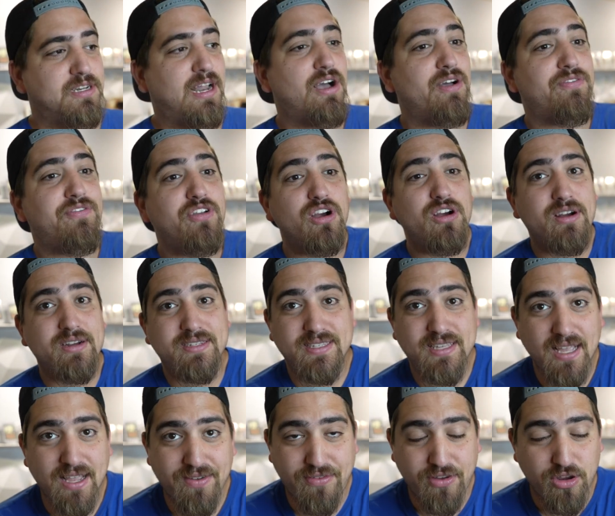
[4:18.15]
Now, if
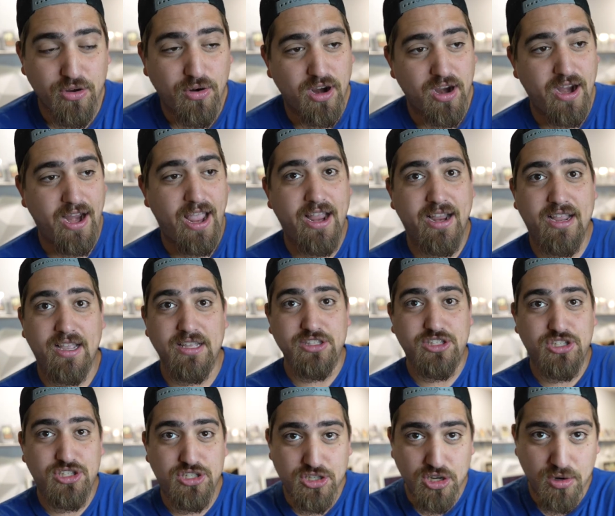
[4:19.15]
you're a
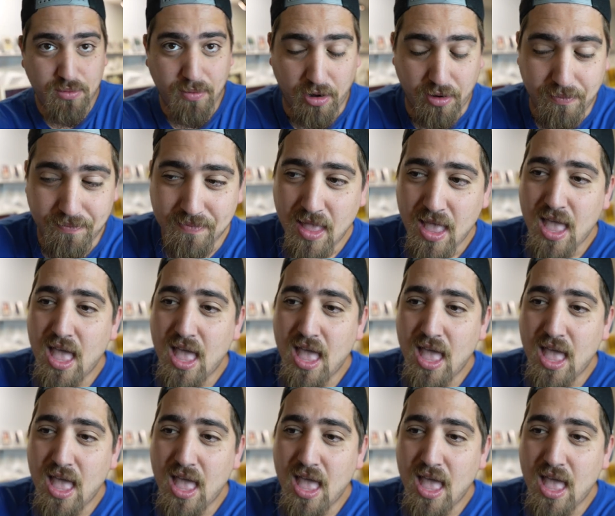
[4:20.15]
consumer,